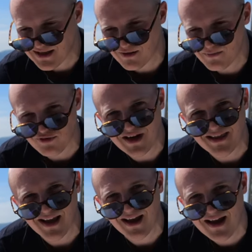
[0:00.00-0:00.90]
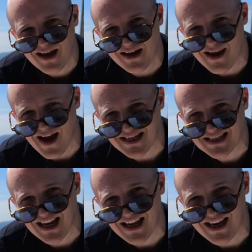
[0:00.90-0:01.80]
still breathing
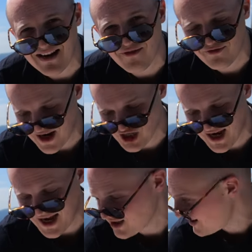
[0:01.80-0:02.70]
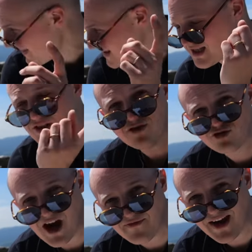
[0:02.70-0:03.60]
nice, clean, fresh air. So yeah, there's the
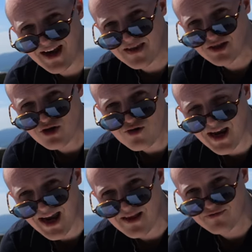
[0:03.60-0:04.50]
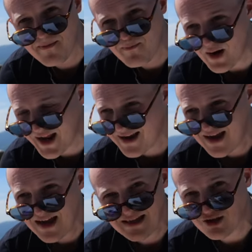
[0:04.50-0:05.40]
screwdriver in the toolkit in the front bonnet.
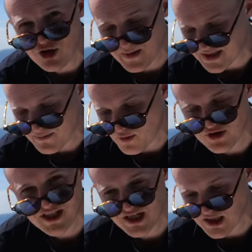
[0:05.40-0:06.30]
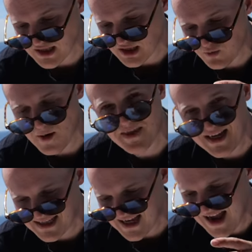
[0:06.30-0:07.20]
It's a super simple procedure just to swap
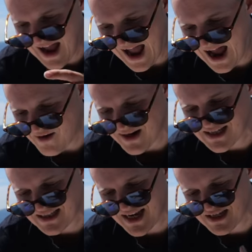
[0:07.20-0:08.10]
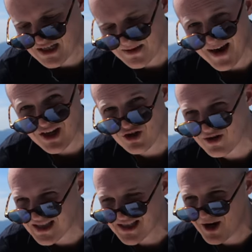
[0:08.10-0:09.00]
these out. And as I say, just to make
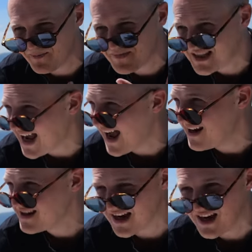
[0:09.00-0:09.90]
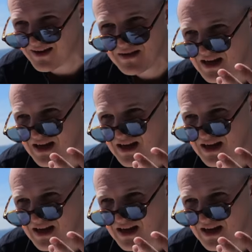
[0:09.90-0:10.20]
sure there's no sand, dirt, uh,